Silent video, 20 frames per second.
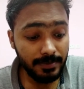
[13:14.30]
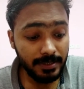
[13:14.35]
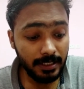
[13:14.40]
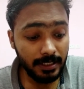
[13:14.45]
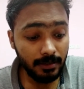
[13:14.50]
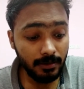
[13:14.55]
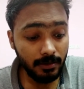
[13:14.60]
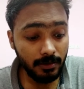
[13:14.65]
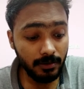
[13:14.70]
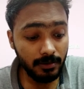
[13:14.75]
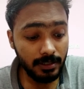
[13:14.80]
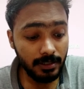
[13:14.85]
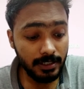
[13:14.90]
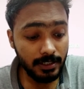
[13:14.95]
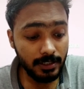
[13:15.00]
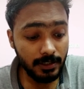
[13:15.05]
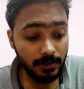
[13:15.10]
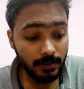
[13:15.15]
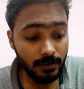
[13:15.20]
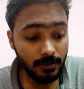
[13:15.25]
naught is
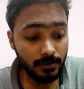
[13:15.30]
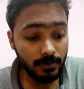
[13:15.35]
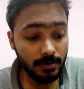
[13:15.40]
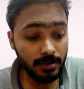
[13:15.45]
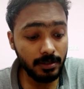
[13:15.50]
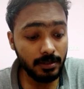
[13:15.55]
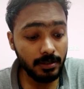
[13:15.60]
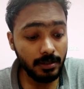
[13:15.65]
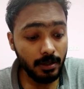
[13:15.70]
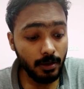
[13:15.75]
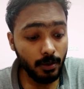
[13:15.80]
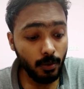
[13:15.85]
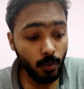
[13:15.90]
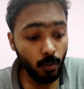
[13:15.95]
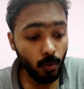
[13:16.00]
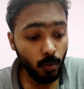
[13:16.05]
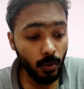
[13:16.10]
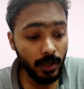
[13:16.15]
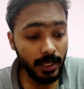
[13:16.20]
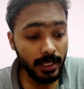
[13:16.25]
used
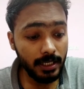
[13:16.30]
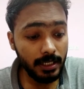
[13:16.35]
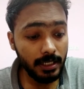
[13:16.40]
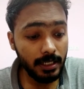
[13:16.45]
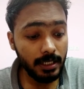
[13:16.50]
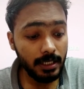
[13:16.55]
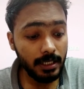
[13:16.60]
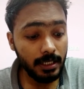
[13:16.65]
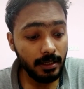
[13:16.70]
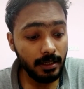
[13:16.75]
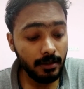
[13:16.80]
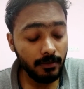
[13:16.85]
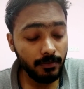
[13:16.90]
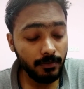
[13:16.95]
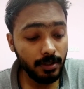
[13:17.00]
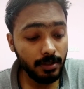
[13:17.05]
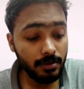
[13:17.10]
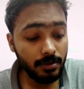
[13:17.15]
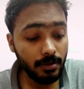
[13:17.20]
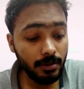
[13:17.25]
when we are
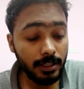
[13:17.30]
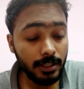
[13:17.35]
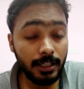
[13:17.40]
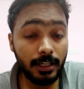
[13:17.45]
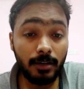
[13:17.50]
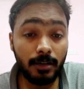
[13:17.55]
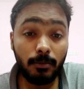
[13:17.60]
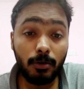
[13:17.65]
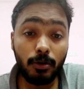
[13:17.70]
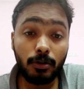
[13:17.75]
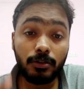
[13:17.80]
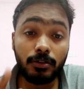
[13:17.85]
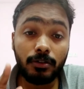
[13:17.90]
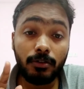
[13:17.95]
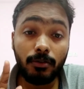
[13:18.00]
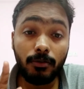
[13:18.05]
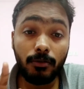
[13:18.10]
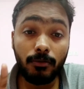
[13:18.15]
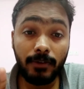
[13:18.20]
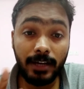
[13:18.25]
talking about
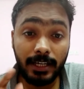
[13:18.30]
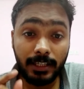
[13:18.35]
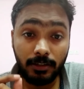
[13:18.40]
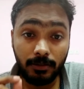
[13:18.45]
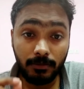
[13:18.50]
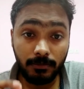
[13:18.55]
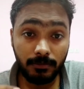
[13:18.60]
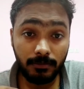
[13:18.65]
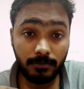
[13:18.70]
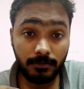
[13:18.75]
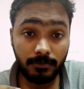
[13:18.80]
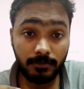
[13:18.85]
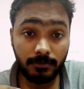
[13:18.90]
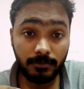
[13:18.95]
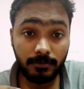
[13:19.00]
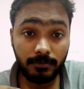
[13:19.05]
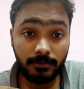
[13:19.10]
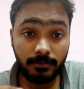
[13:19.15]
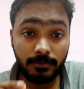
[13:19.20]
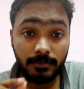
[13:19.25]
vacuum.
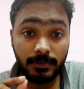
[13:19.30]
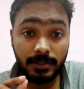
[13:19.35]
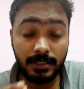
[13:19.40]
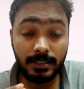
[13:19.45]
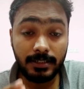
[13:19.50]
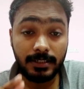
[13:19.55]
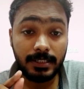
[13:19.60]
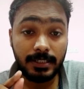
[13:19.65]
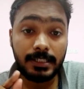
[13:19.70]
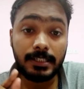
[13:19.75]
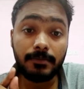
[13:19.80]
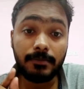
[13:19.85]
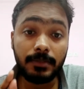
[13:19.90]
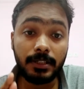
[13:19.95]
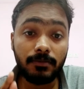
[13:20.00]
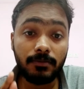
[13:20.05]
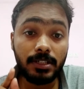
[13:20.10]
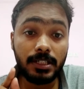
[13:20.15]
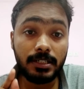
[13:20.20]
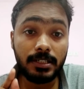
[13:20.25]
This is something which
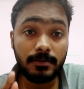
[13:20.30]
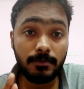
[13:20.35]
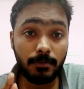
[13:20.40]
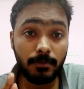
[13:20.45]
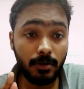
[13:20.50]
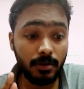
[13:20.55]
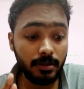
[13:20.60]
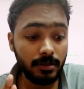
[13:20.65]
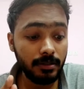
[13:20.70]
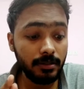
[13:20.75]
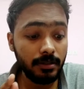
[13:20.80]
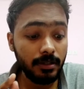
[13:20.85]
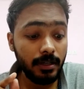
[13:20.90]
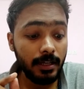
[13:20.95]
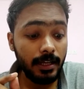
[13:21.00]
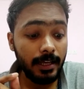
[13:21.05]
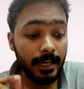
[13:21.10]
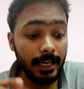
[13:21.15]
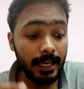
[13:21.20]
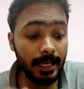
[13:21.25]
is important.
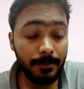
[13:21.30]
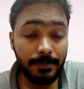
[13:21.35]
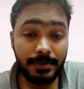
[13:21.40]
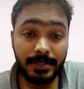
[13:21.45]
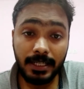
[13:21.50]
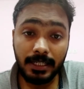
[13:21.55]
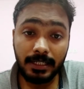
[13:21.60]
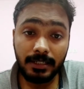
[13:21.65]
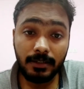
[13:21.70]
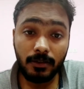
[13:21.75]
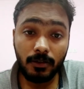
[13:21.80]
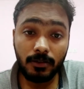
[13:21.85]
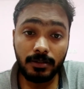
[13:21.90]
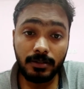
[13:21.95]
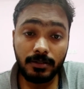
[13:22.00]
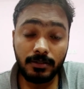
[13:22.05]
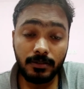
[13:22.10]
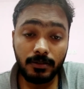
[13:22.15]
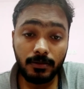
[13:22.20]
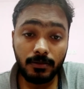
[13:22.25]
Epsilon naught is
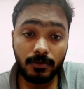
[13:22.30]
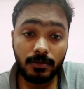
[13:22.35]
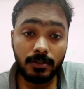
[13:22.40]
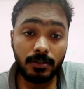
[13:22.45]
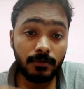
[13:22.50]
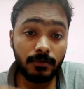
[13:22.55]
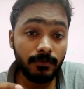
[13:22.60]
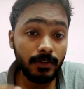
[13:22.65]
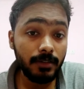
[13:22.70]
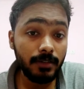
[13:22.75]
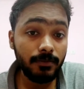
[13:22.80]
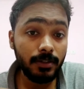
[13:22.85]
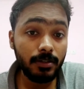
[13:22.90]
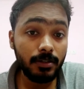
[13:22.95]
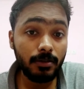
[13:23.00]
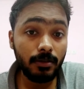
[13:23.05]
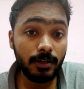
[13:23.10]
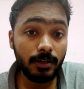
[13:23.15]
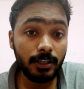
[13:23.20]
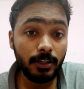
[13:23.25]
used when we are
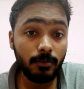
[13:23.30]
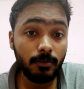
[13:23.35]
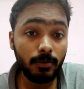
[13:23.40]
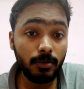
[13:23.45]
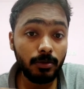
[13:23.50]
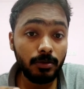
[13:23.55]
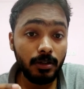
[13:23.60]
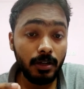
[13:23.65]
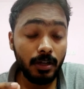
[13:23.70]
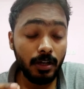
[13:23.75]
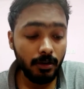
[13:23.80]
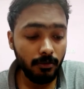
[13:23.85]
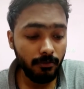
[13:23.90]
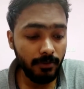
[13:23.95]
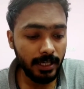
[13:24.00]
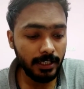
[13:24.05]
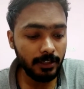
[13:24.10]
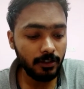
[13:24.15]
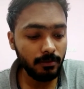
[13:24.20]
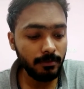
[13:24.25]
talking about
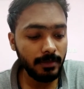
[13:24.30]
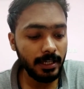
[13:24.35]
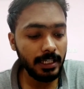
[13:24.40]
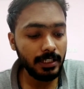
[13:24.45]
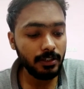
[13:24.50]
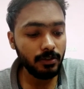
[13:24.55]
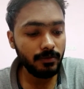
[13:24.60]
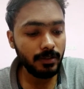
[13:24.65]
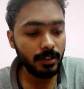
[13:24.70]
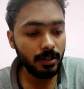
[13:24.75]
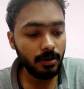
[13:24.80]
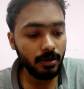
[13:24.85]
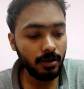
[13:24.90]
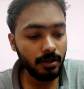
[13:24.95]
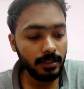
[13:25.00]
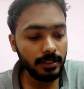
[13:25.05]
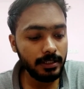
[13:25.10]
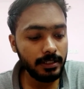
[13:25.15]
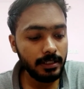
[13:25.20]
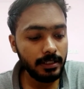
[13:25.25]
vacuum, and you will call
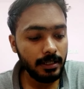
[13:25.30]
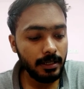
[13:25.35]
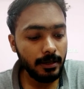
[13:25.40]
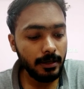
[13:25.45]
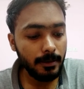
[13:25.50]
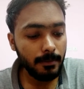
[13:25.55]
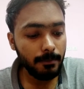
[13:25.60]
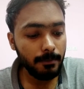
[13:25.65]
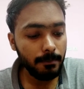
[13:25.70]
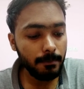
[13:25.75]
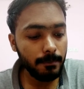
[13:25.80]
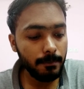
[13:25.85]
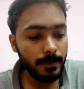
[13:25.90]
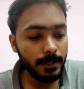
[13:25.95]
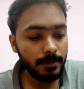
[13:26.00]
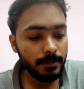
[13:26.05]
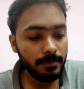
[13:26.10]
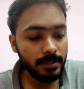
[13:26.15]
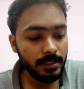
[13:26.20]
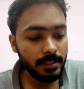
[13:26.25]
it
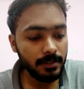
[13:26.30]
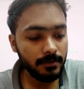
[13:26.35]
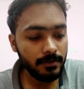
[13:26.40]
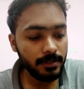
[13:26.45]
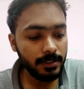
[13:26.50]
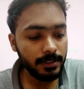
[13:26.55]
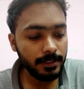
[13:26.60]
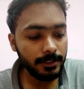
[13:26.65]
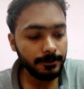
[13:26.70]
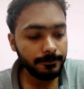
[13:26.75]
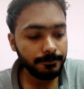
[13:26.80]
permittivity